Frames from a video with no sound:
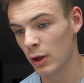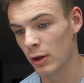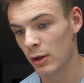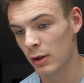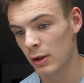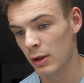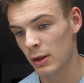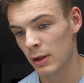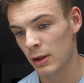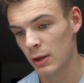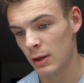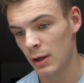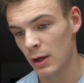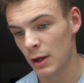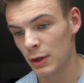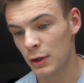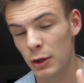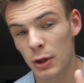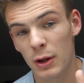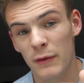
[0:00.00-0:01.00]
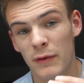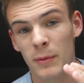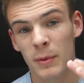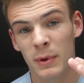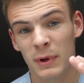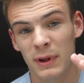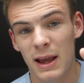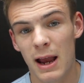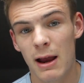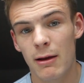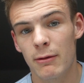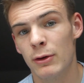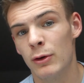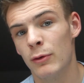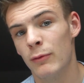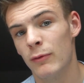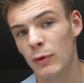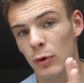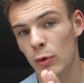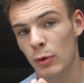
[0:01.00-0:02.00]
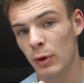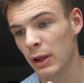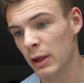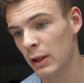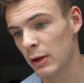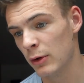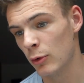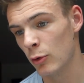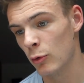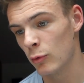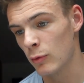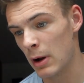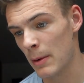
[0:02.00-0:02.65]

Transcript: I don't know if I'm gonna carry on vlogging or